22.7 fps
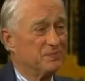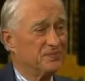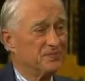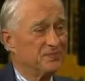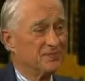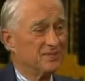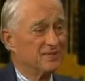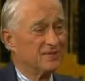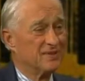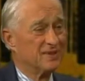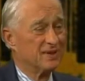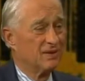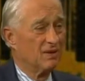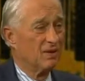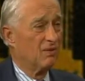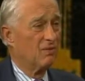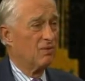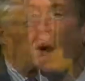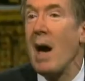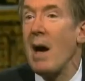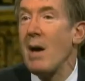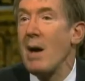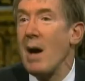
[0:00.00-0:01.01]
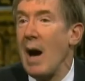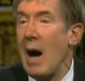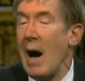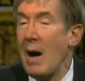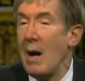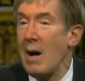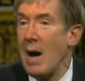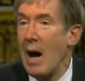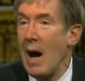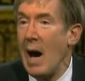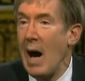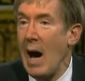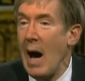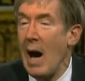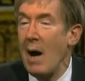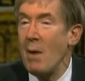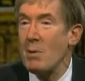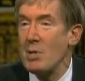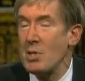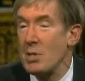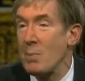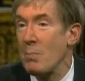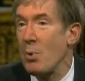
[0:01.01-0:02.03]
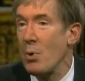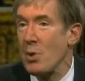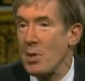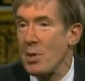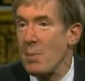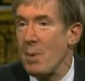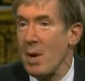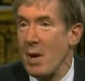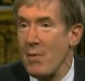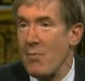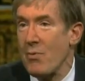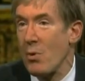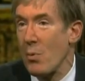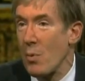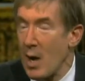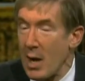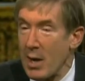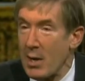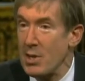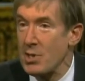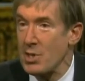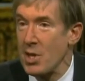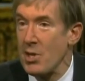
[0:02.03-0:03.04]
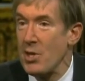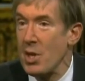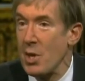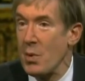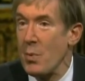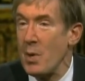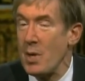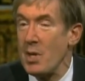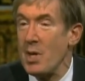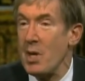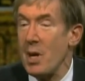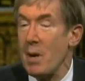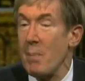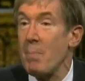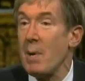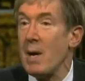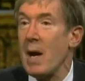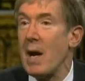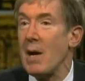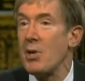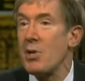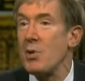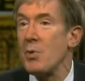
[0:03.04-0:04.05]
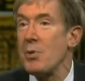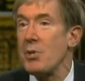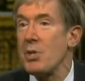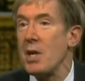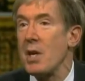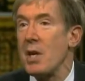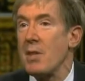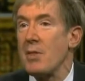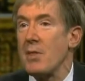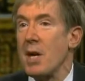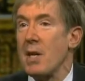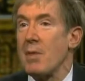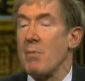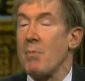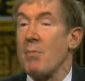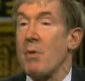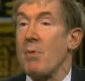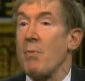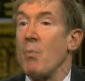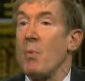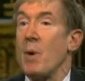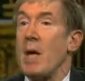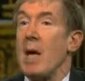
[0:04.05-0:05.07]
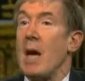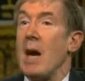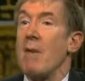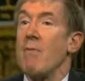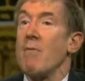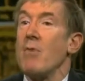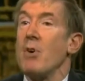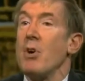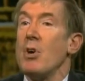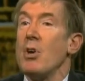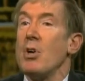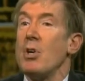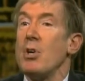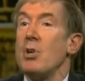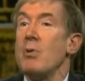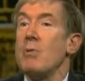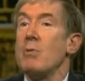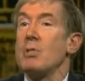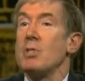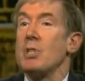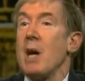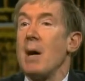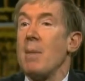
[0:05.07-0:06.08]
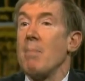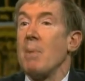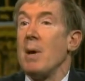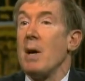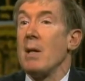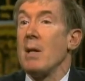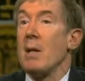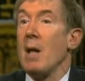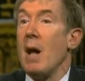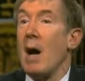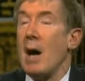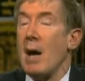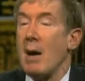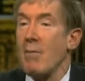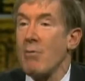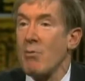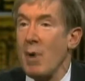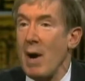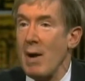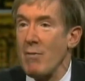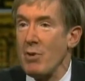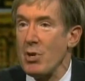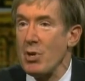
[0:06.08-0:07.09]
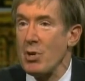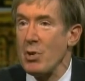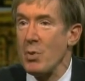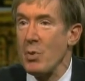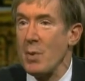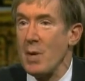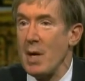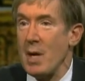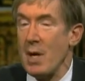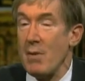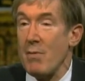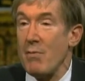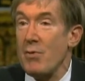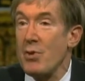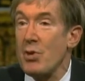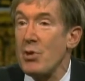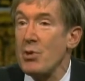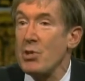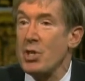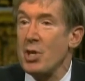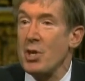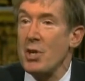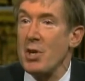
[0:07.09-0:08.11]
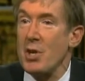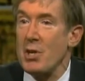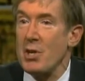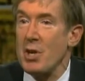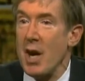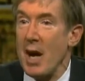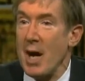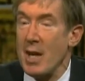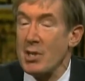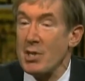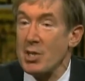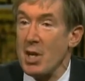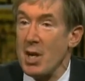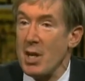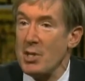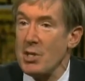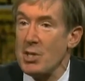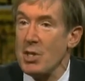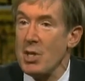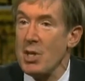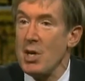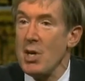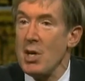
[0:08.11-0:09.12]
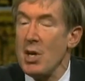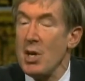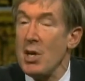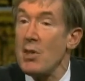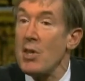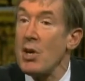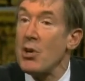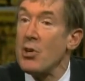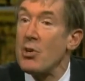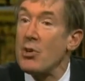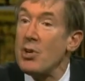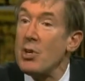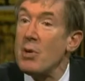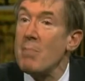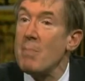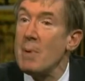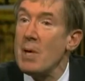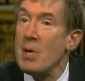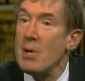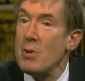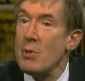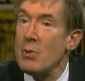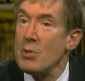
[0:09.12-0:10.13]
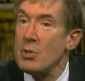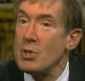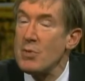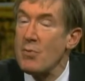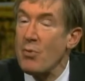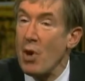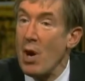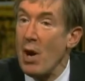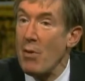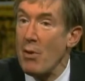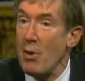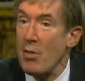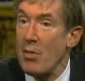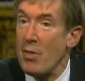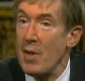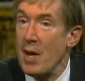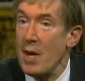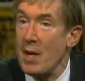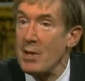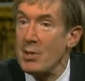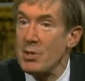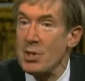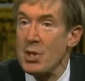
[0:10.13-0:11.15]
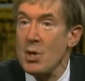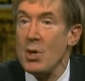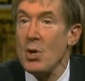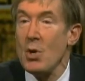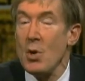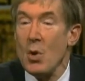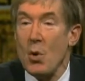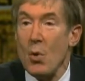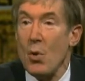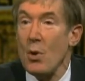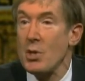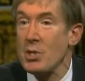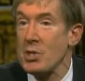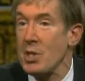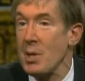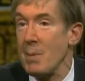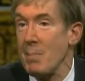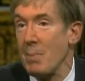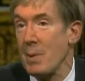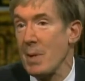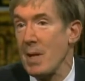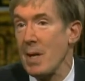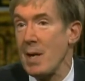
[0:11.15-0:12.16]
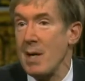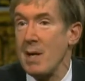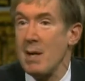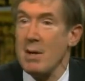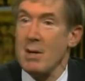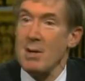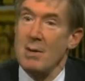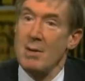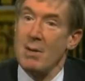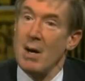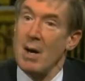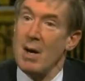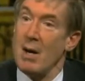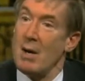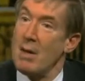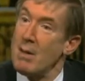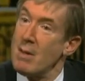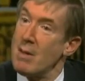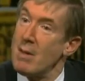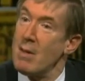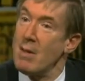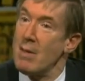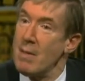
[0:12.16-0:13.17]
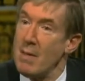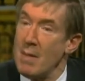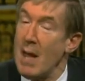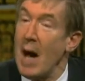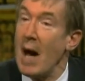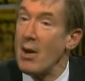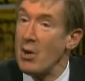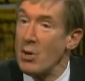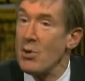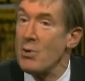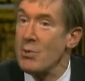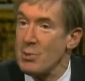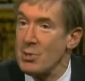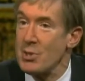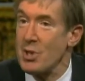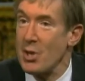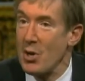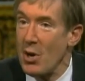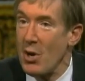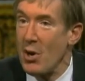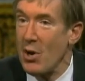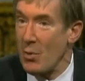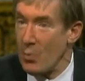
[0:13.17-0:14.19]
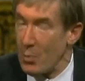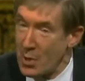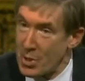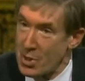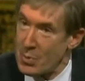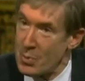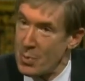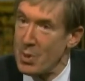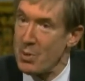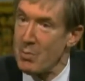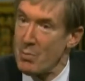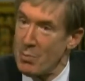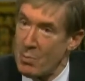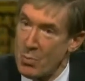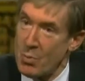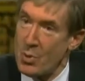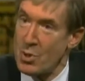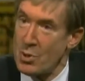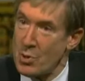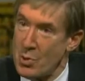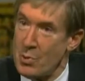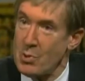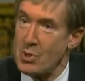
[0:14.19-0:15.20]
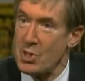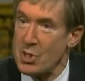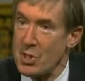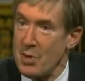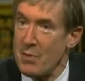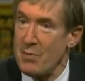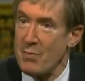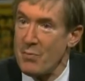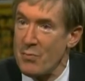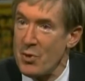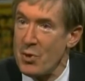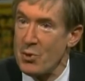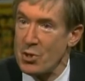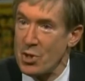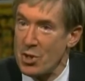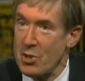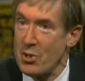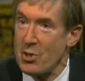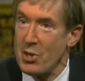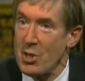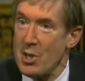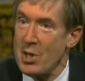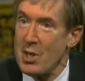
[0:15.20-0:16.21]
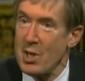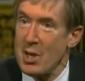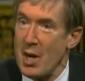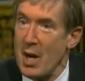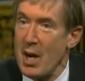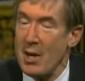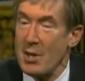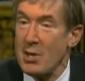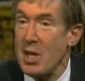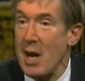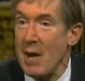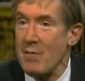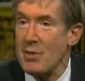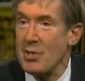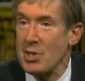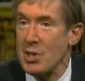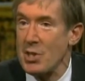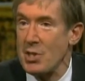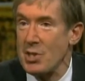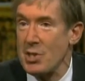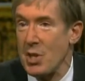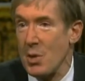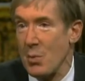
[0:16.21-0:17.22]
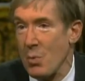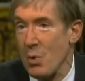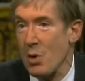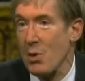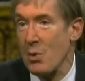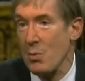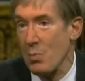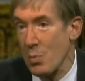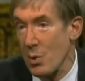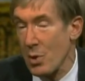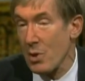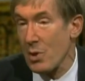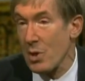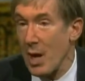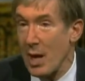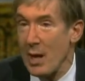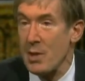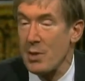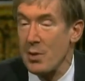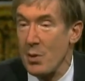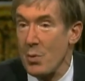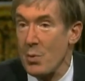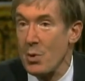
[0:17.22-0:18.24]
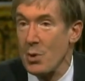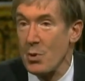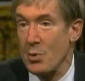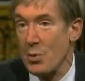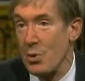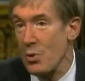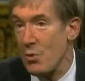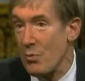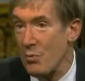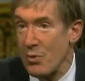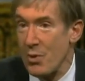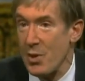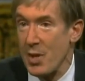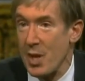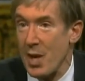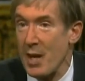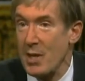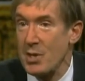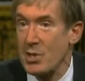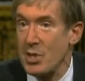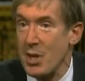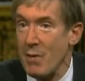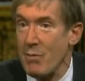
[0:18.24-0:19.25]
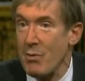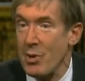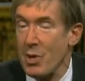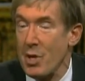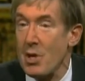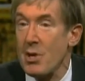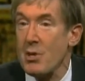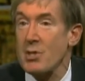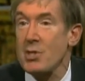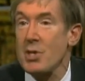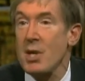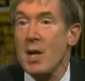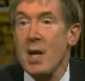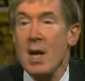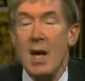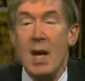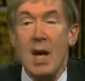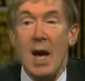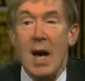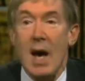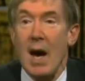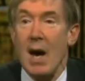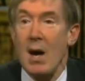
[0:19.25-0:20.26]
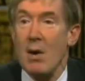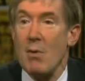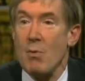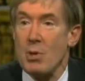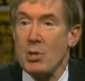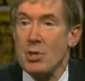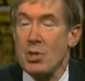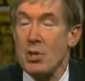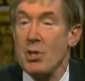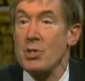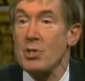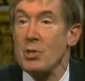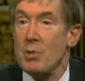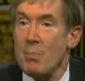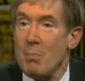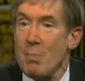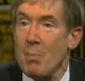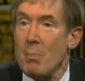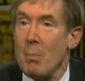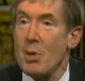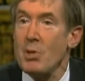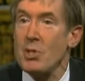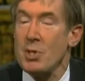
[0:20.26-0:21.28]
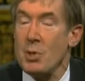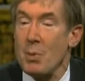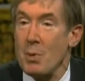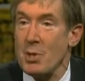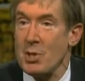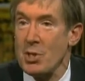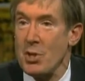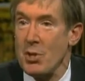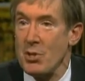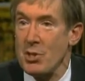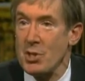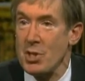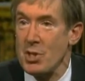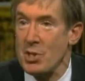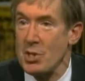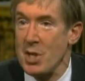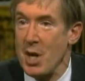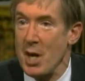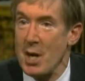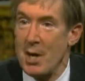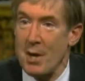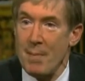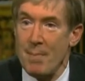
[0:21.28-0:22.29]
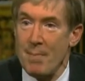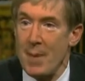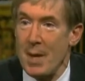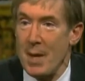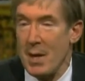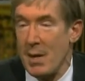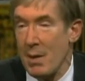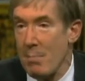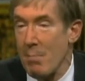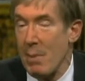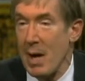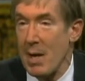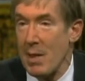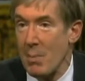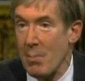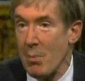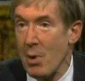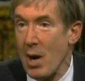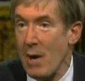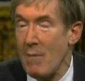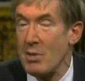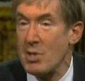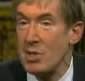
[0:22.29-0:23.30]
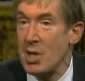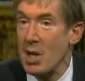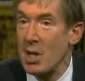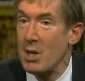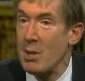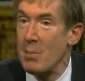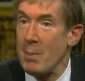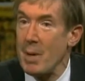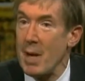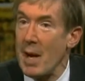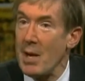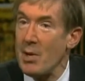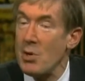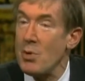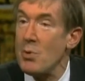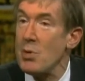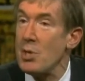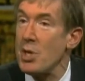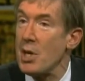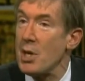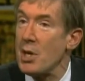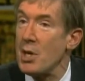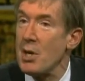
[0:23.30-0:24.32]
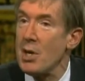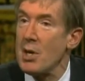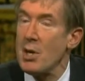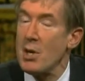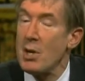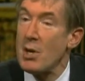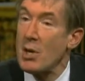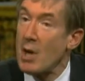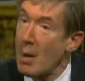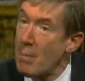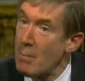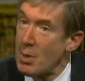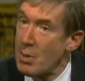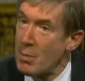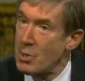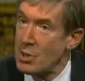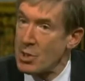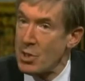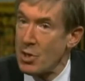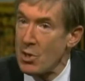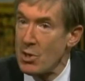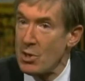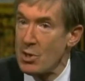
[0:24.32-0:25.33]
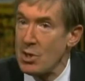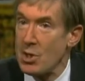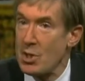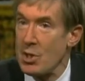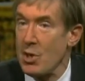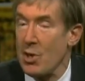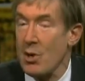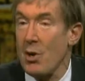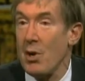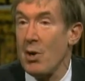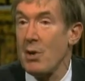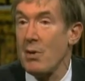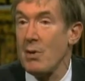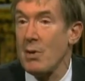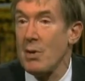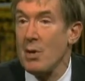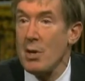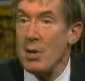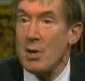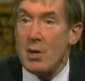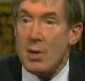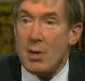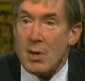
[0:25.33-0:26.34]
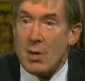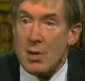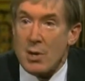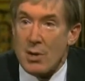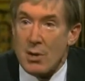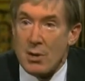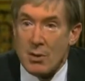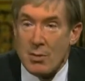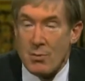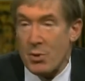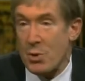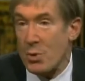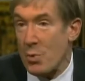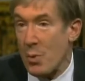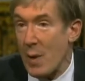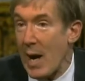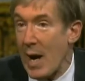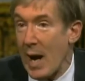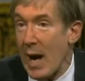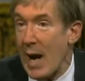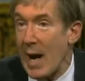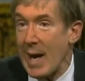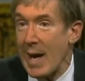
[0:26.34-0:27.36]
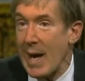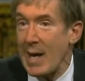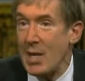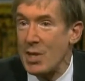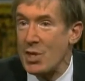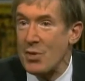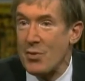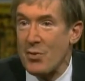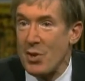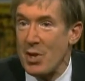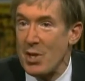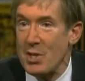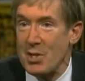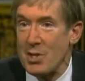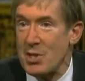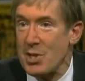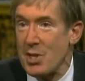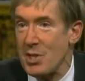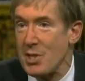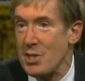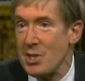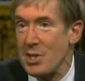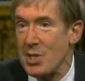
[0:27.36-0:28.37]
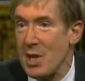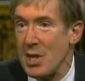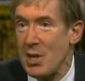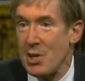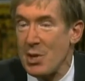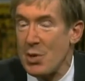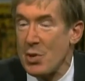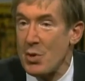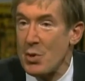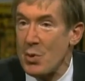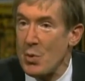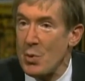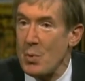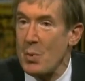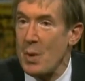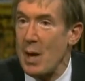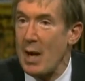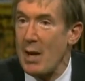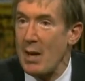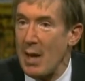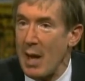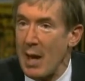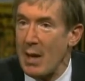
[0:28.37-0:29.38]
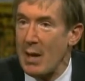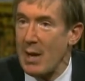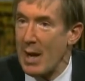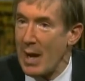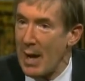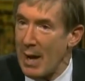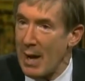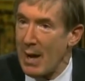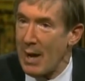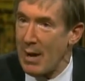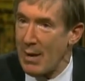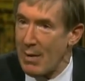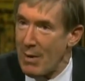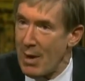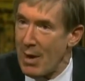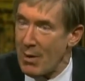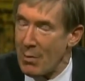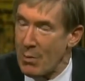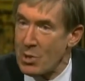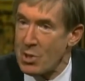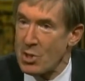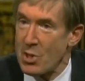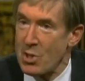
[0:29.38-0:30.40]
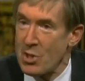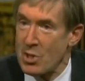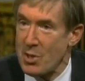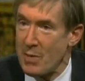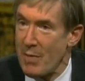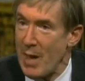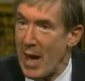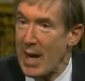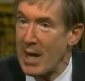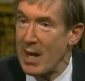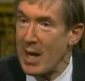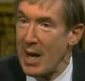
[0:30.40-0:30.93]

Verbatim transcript: Well, I, I would I, you do something I, like that? I would support the money for Iraq because I think we need it, but I do think that, we have used up a lot of revenue yeah. in future year tax cuts that could be used for other things or simply uh, not used at all, which would reduce the future uh, deficits that were, are likely to accrue for the next several years. And research, most of the research is done by the private sector, but I do think government research on through NIH, for instance, and through and, and, and uh, research of that